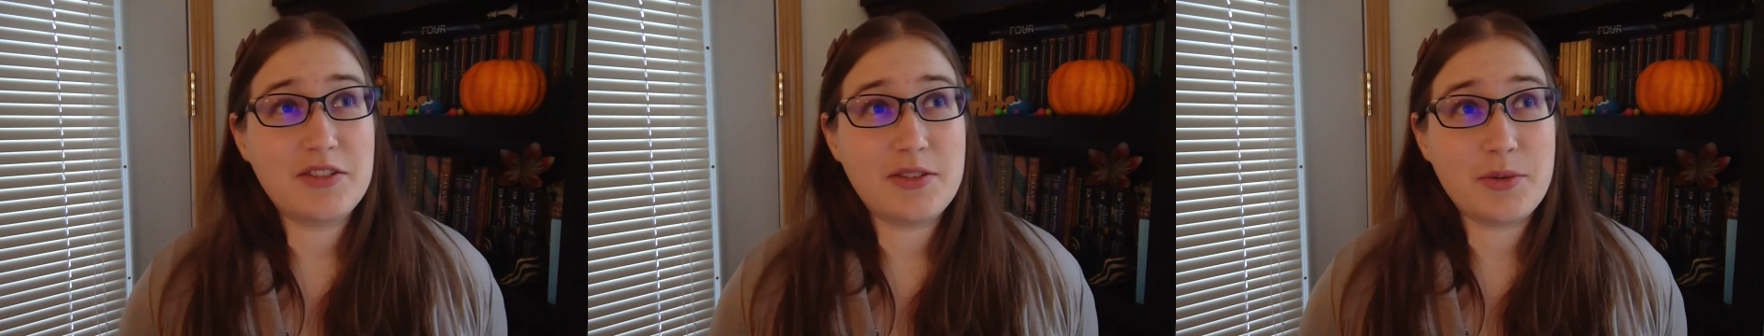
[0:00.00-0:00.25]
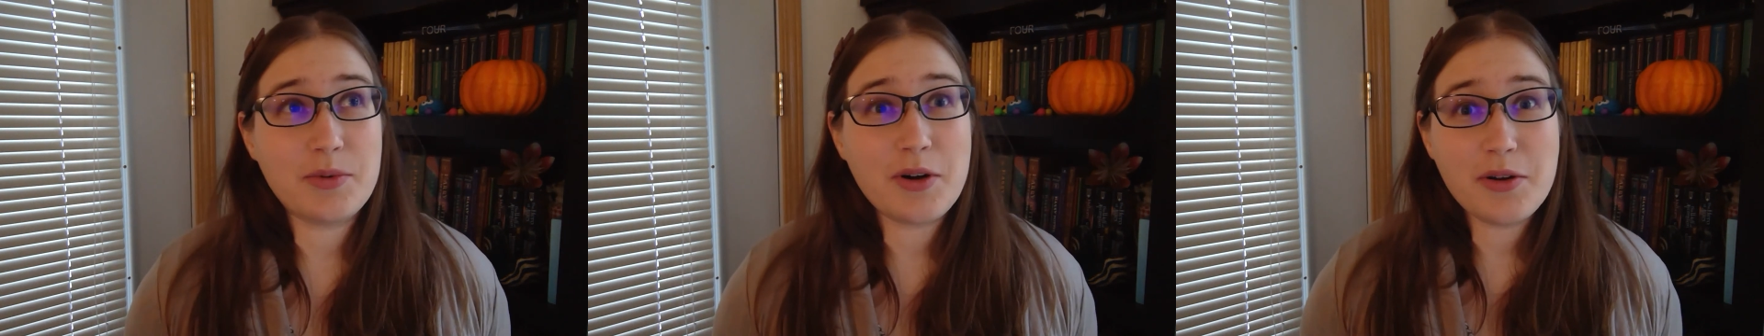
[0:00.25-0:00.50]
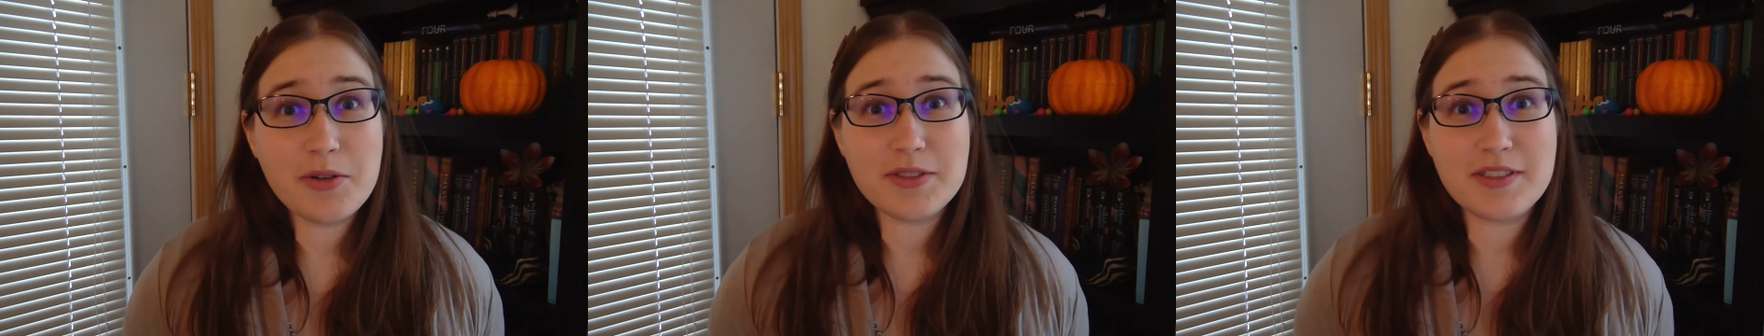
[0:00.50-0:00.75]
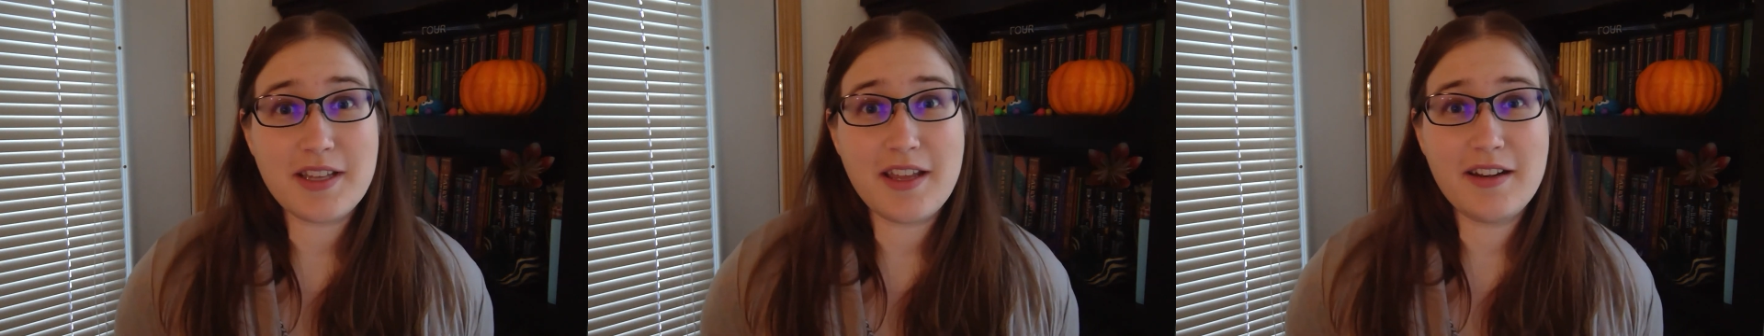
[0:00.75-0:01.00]
the
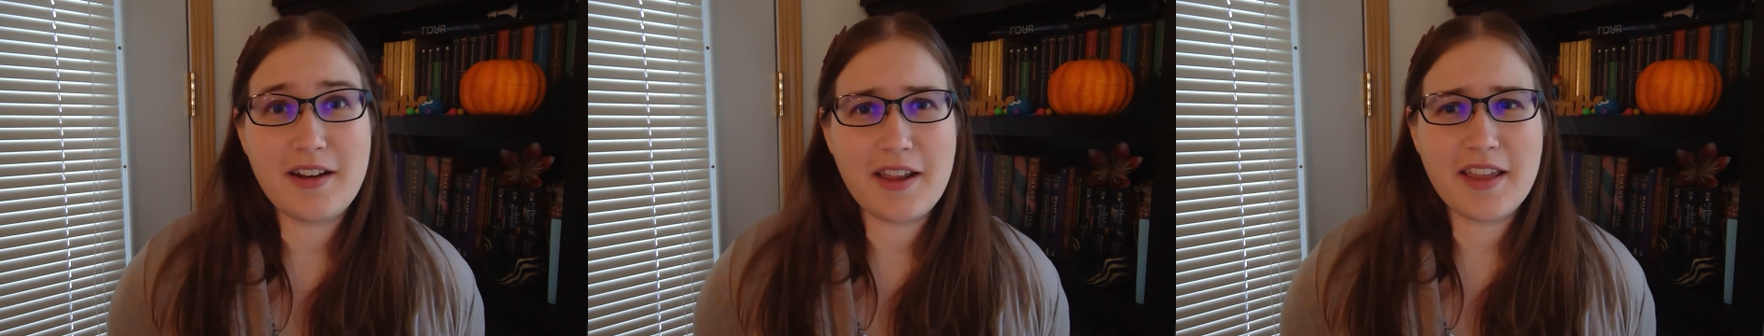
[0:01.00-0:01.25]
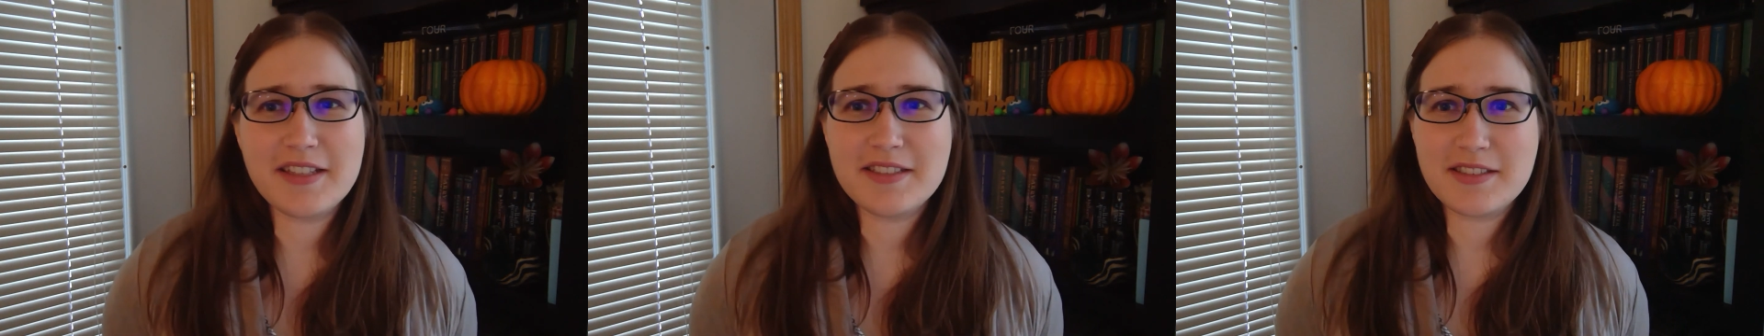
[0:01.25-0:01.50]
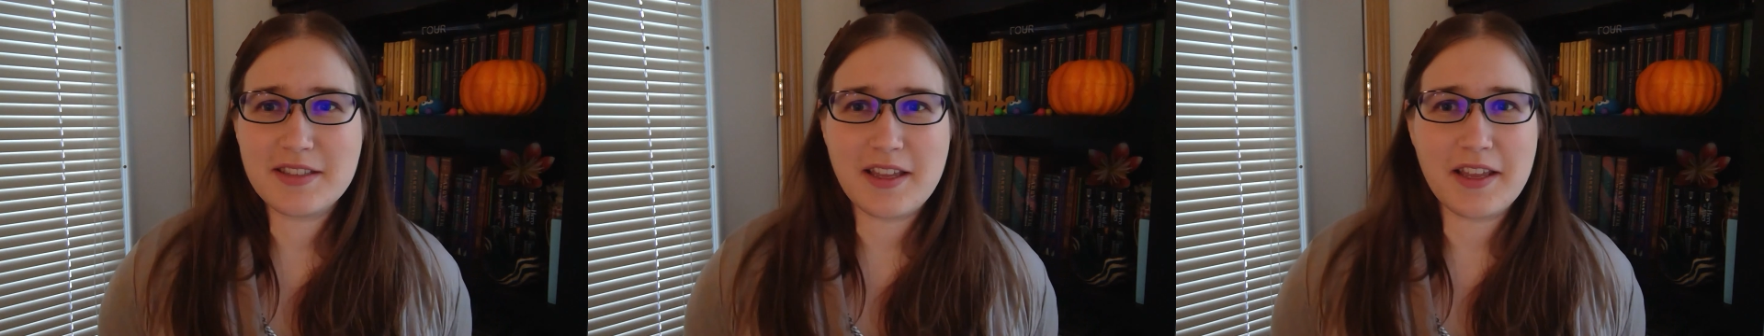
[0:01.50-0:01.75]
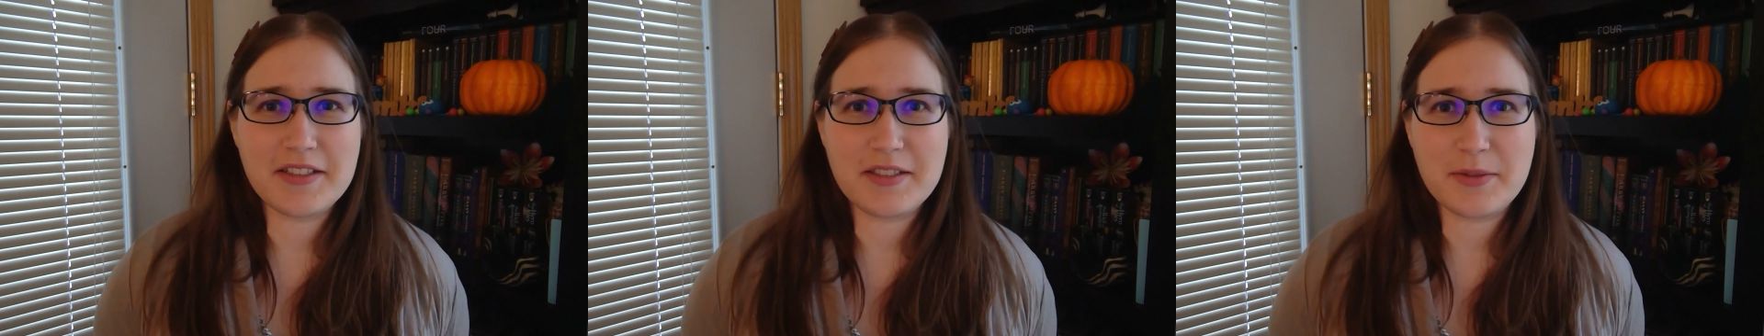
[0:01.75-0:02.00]
roads, and I guess
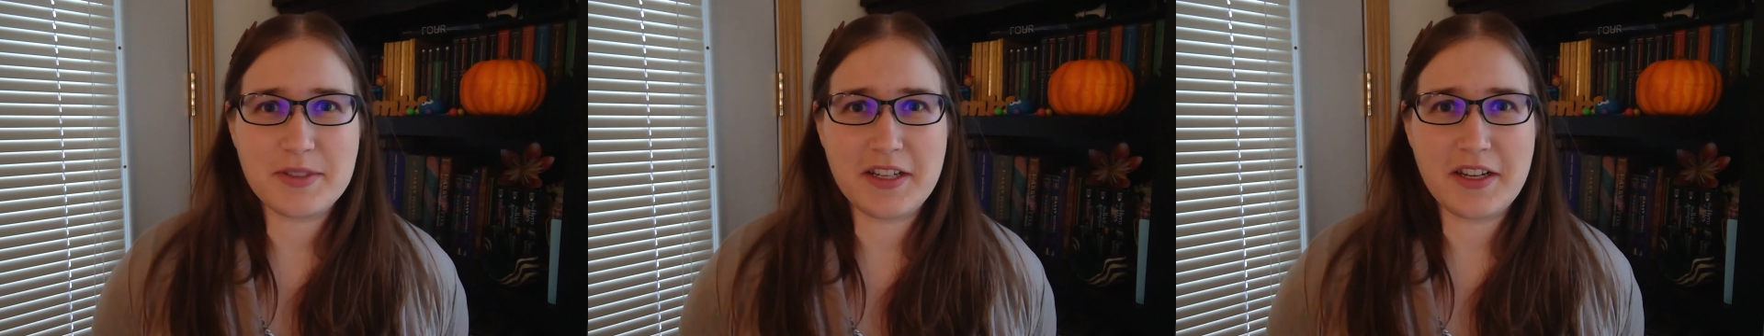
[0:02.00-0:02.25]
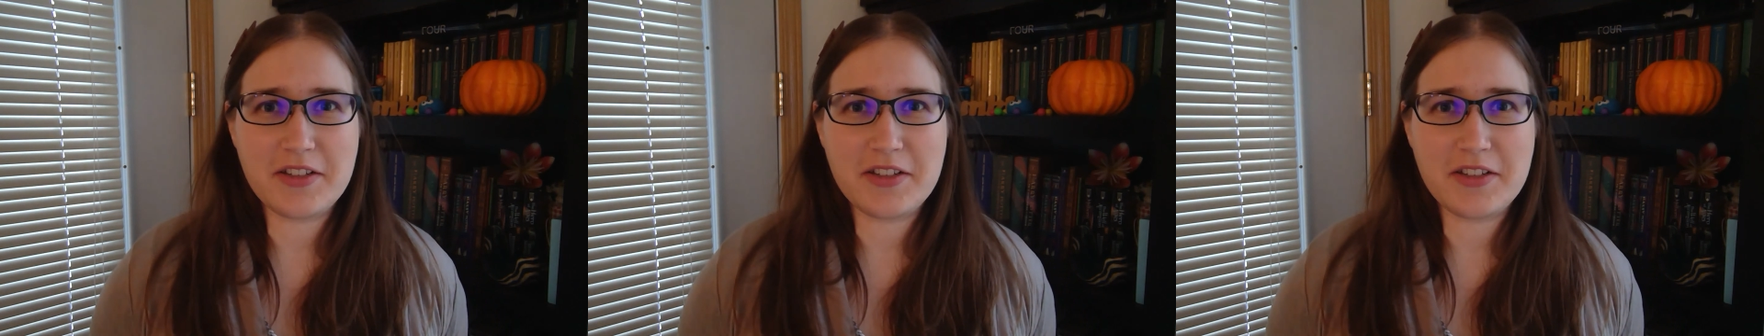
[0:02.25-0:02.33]
there was like